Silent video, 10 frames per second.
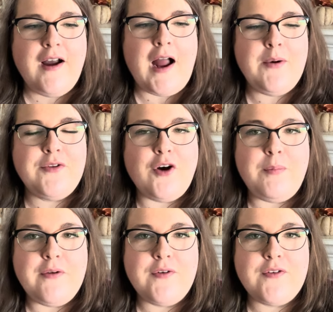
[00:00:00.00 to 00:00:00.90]
I was
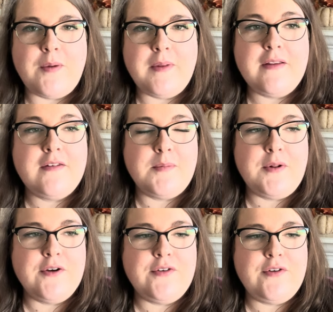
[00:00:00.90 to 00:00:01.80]
hoping for something
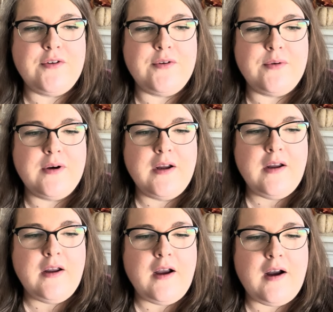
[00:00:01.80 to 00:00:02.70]
similar to
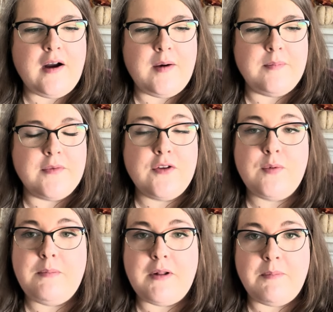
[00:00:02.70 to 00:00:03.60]
um,
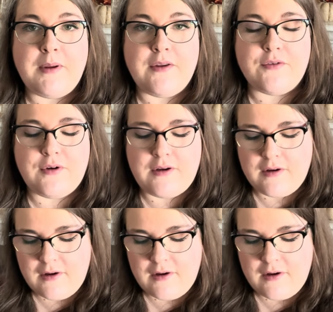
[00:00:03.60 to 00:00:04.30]
Sweet Plum Pastry